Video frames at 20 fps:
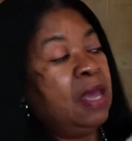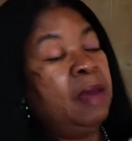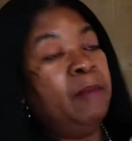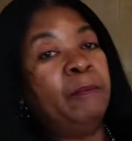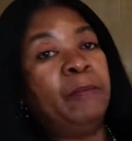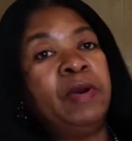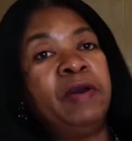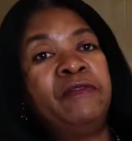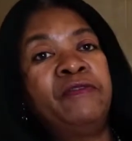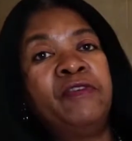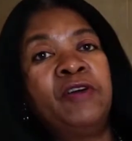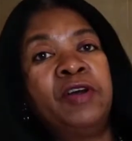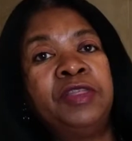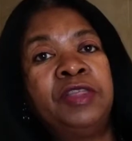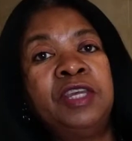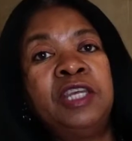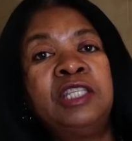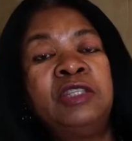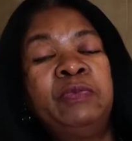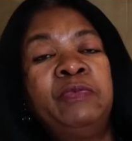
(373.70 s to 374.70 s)
But for
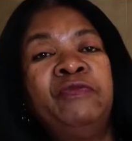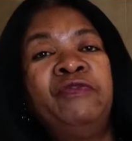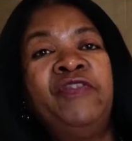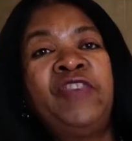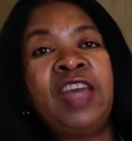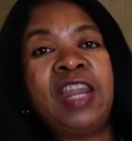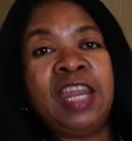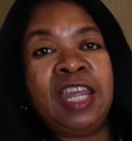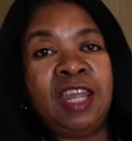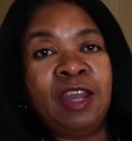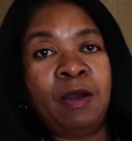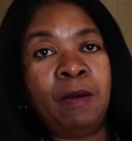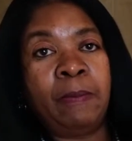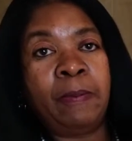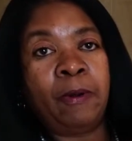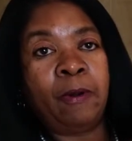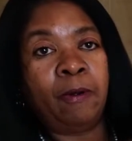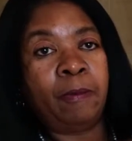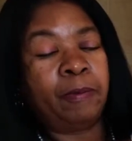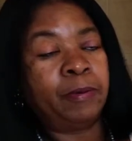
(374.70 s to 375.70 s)
this video
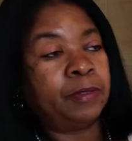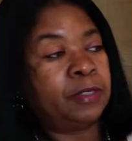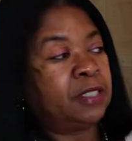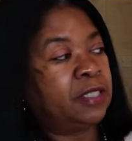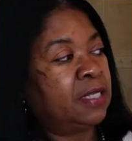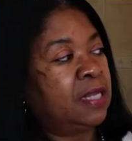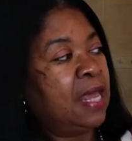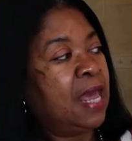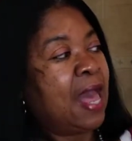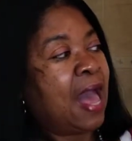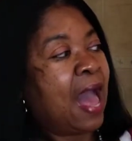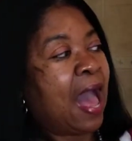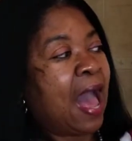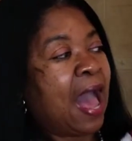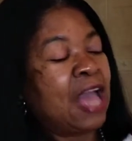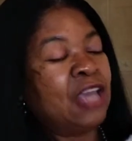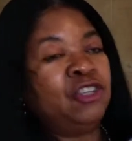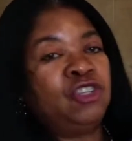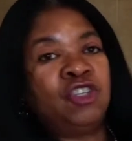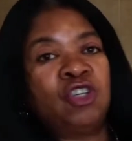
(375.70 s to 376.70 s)
purpose,
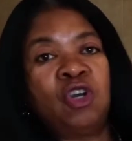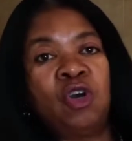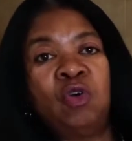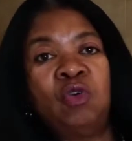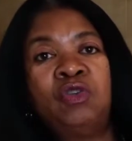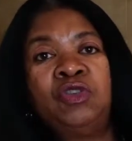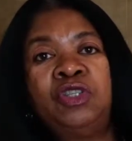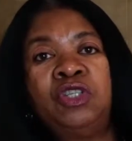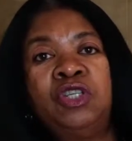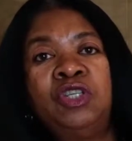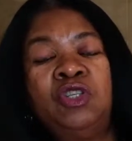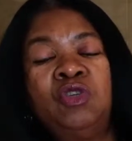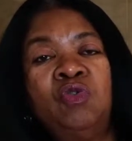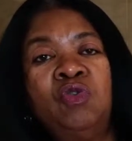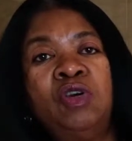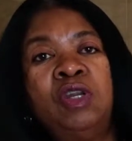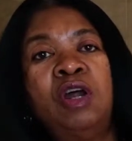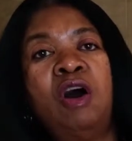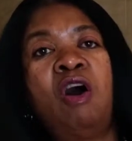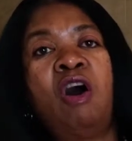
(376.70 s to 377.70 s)
I chose to do
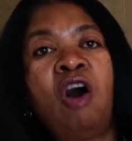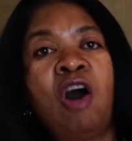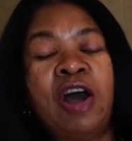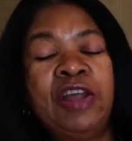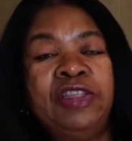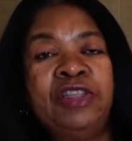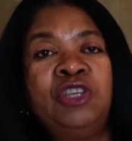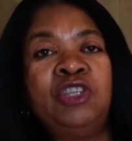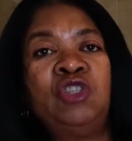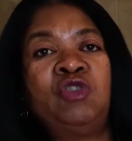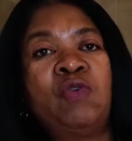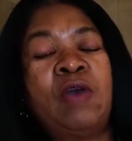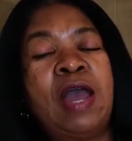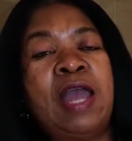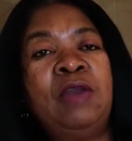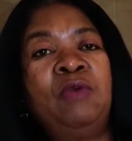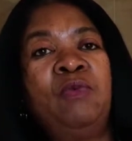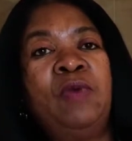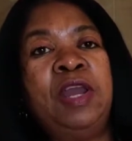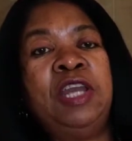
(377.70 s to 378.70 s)
it on the dry
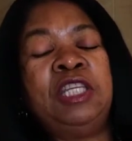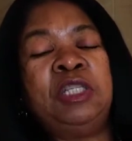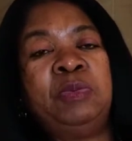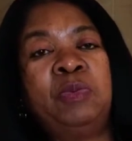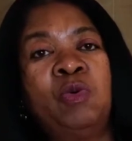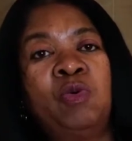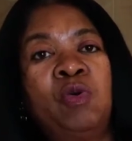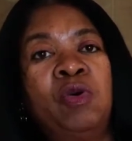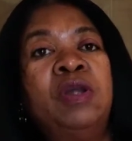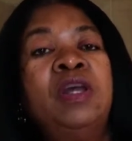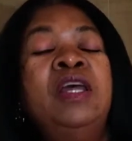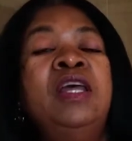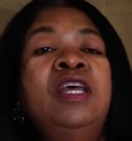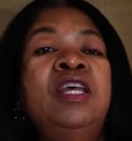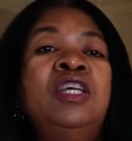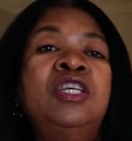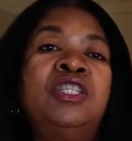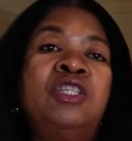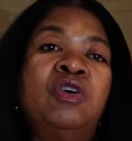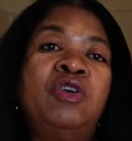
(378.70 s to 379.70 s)
erase board
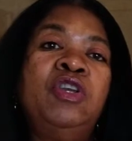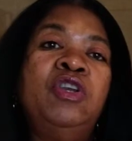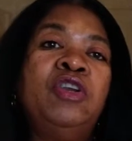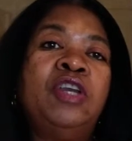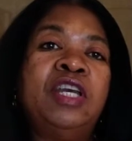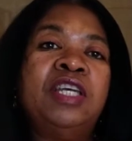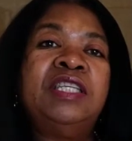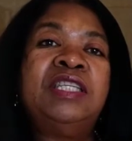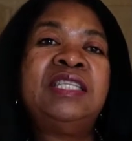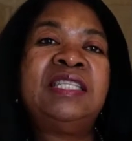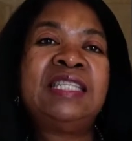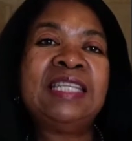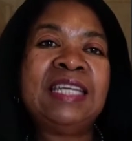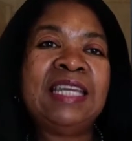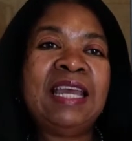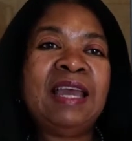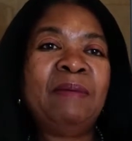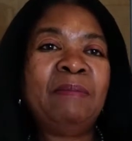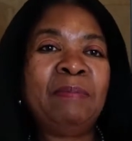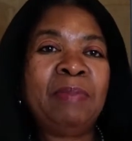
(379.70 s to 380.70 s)
so you can see
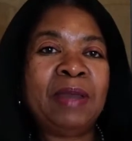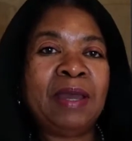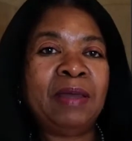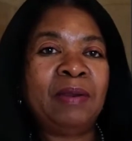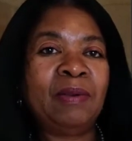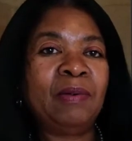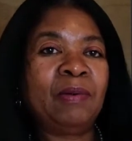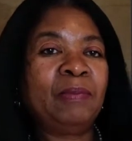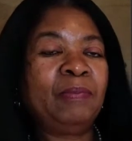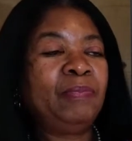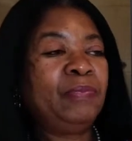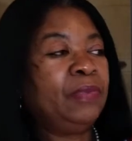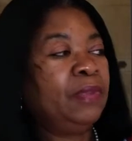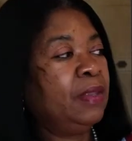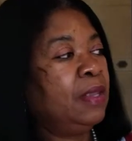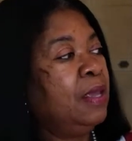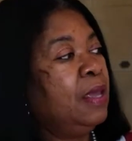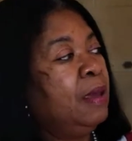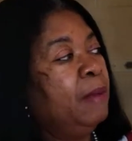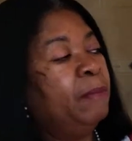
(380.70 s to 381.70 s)
it better.
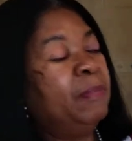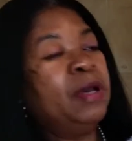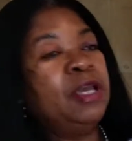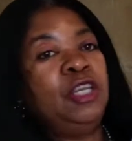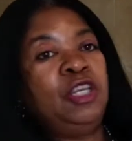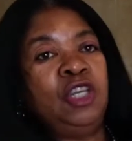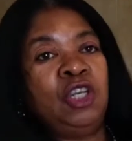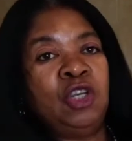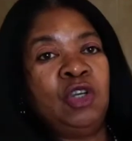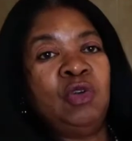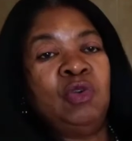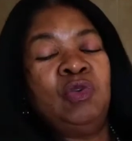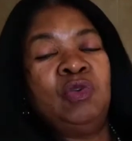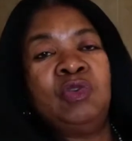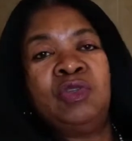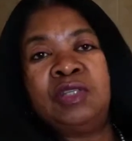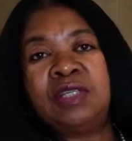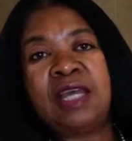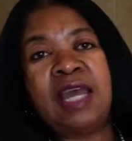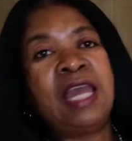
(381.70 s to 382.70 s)
But
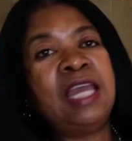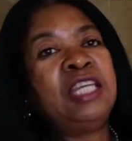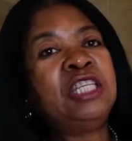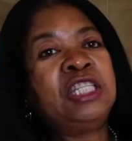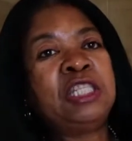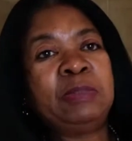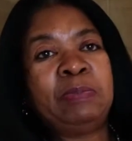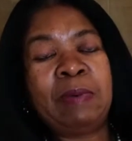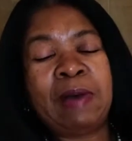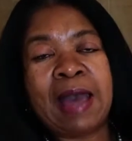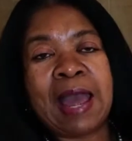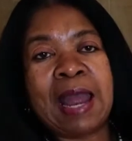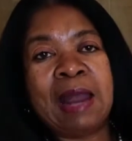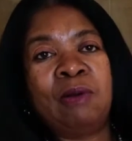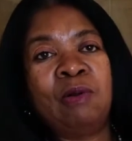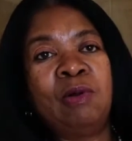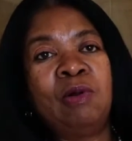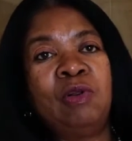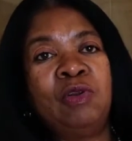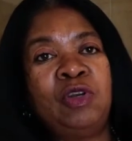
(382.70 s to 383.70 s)
use a
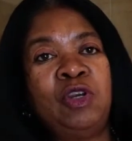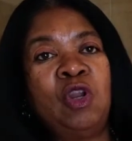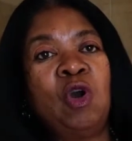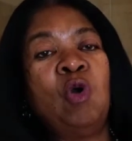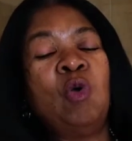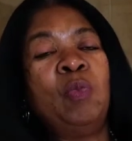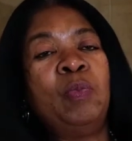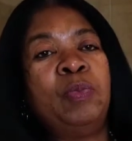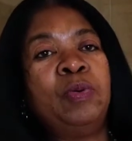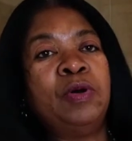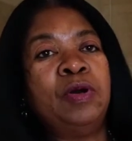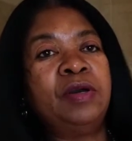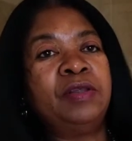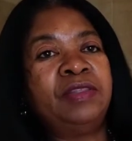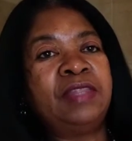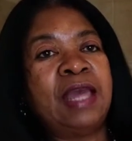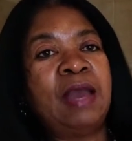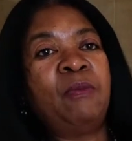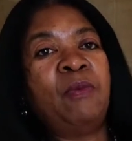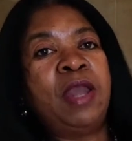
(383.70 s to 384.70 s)
spiral notebook.
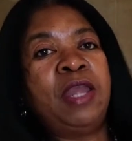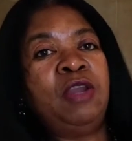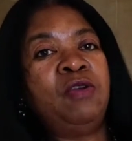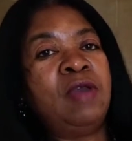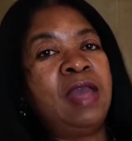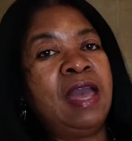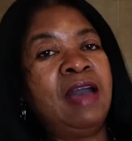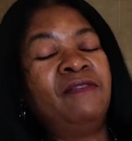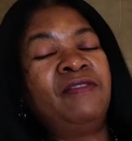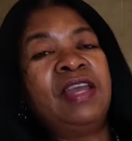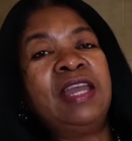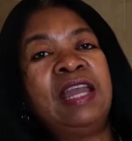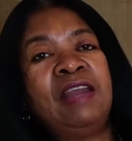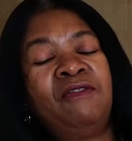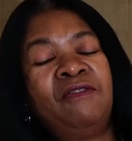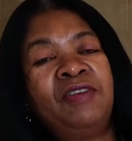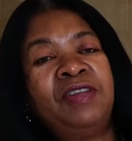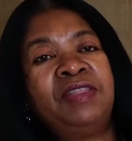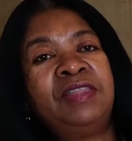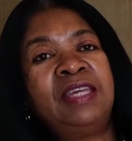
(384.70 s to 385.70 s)
That way you have
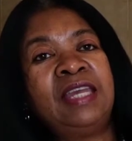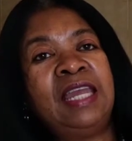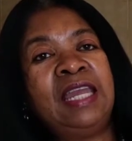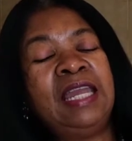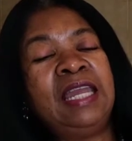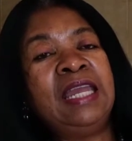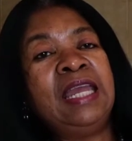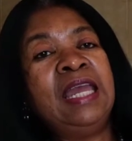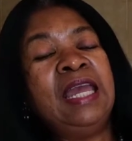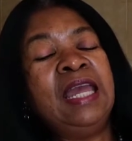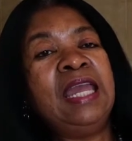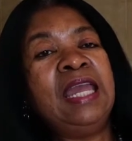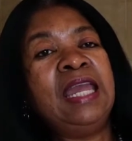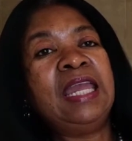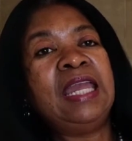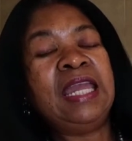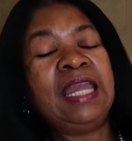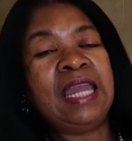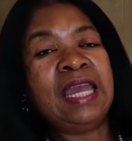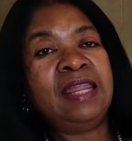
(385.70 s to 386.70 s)
everything
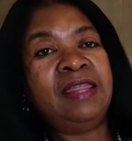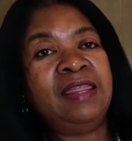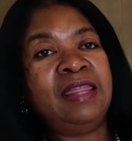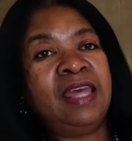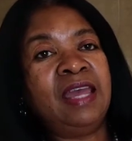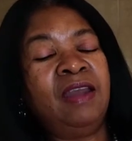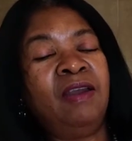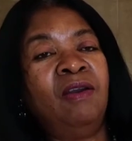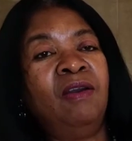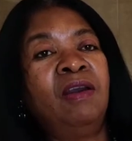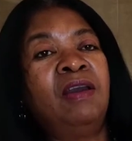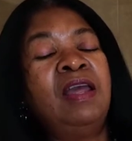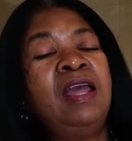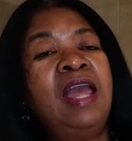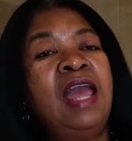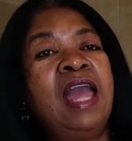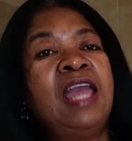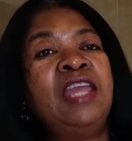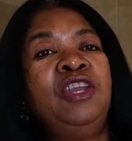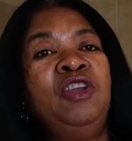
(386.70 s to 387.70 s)
in there
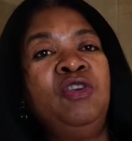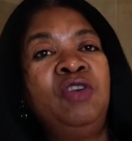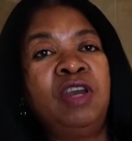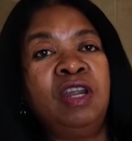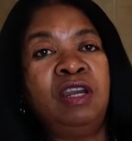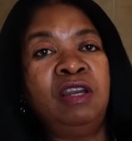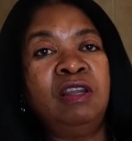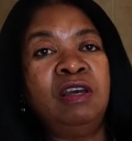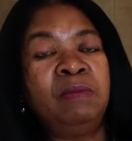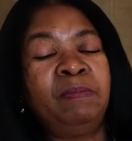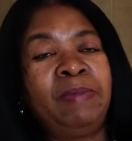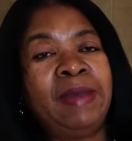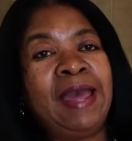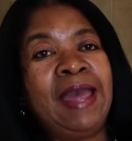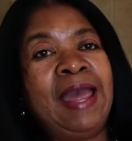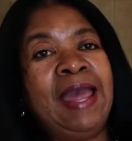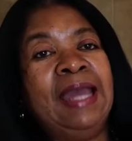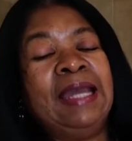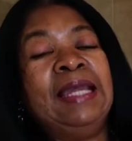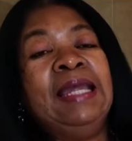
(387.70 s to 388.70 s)
and you can look
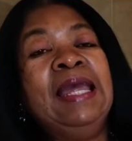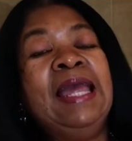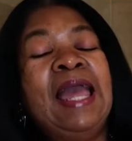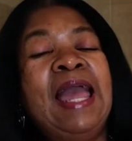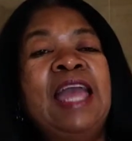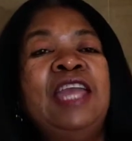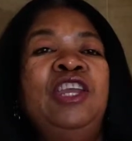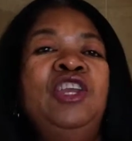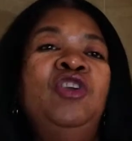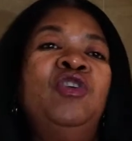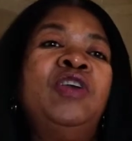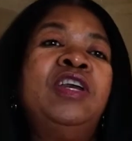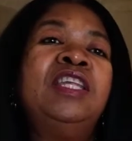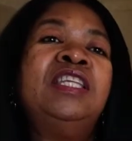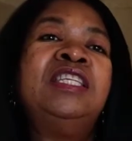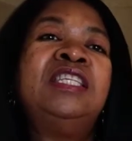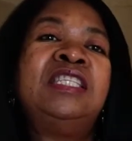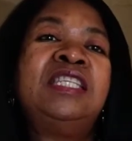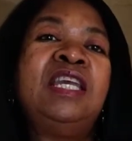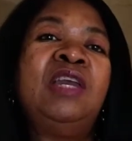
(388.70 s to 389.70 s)
back and you can
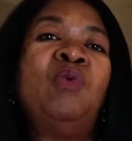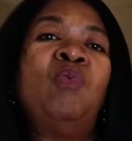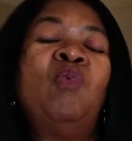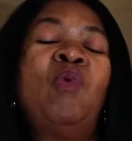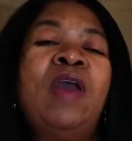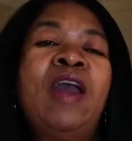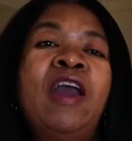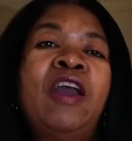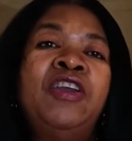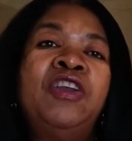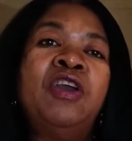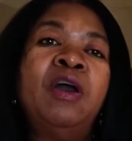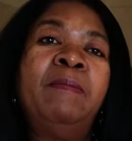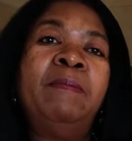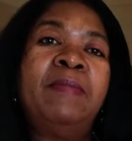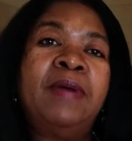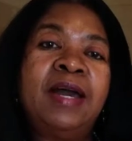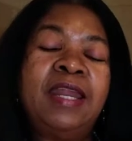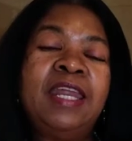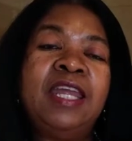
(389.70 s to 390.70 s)
see where your
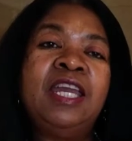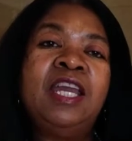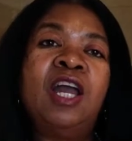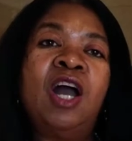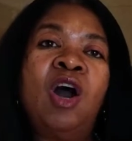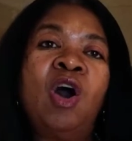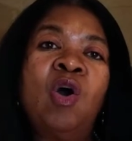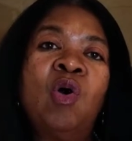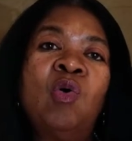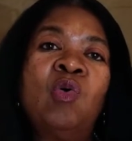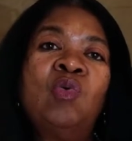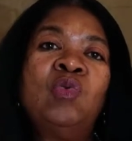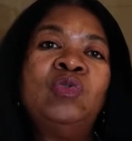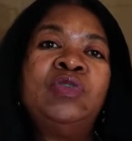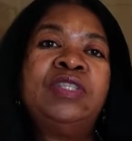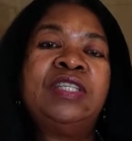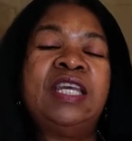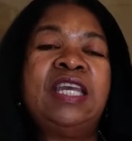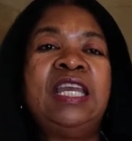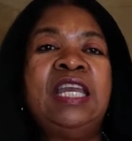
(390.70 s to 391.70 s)
money
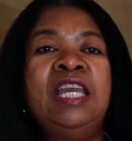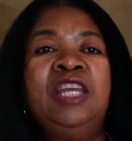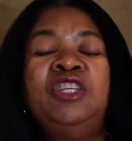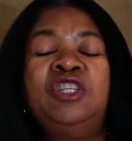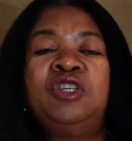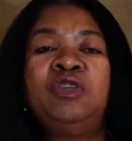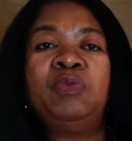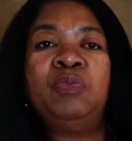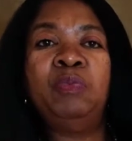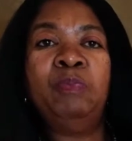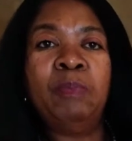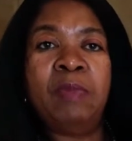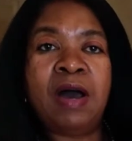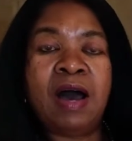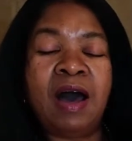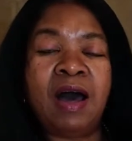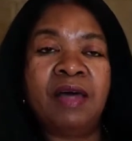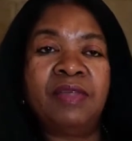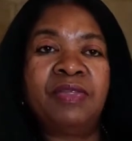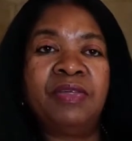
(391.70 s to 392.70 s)
goes each
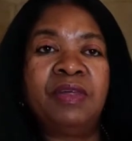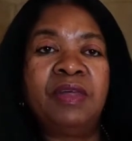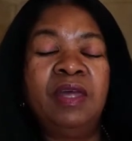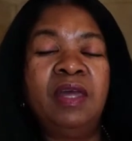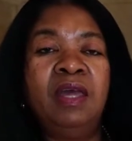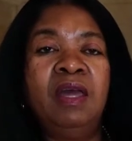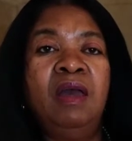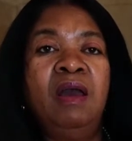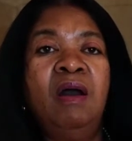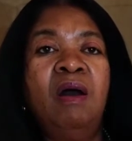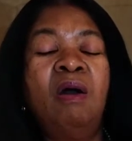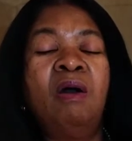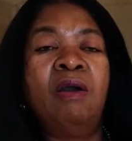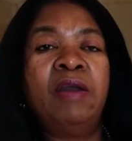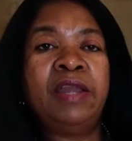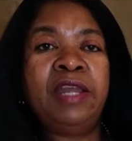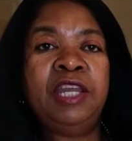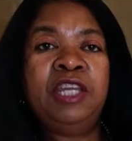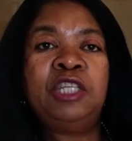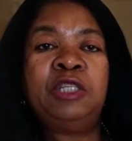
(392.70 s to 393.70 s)
month or
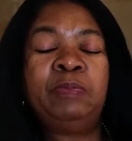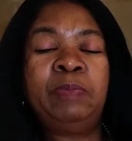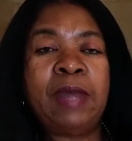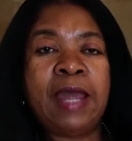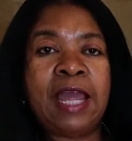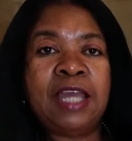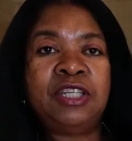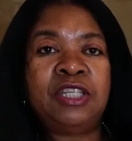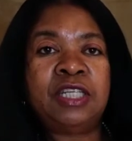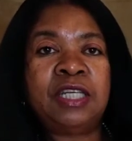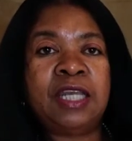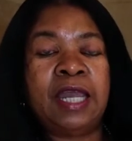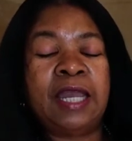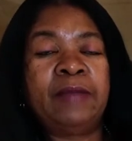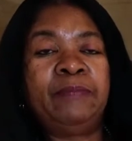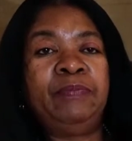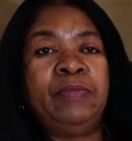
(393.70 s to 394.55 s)
each paycheck.